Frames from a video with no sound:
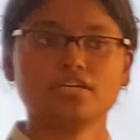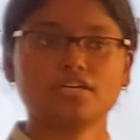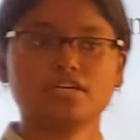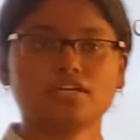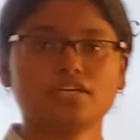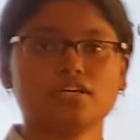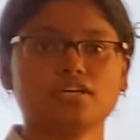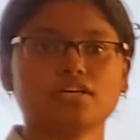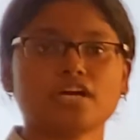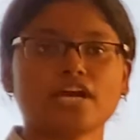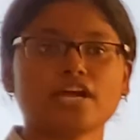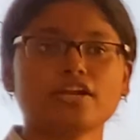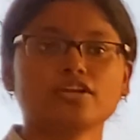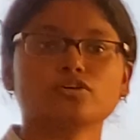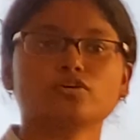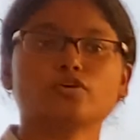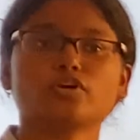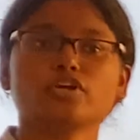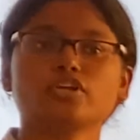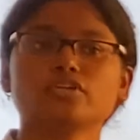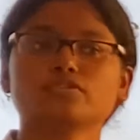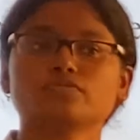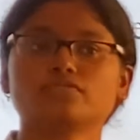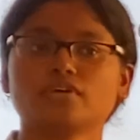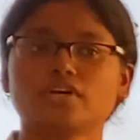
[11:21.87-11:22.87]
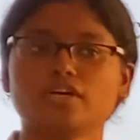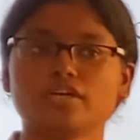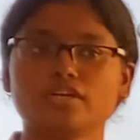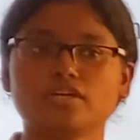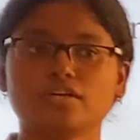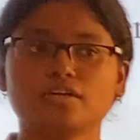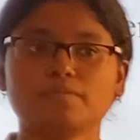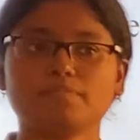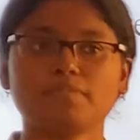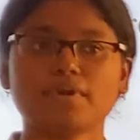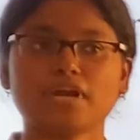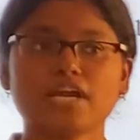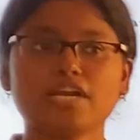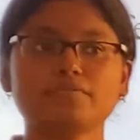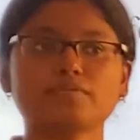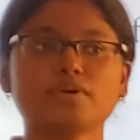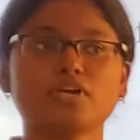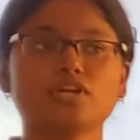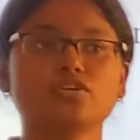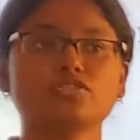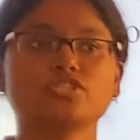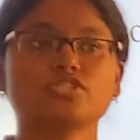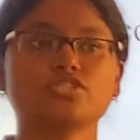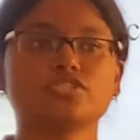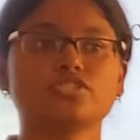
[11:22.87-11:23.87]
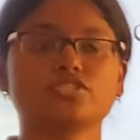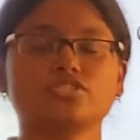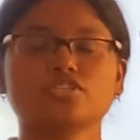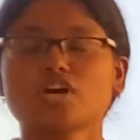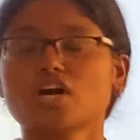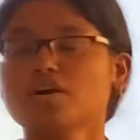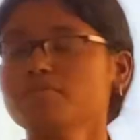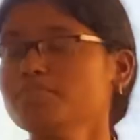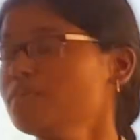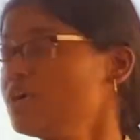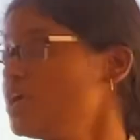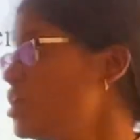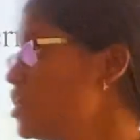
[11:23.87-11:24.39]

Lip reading: and going for a plant biologist job,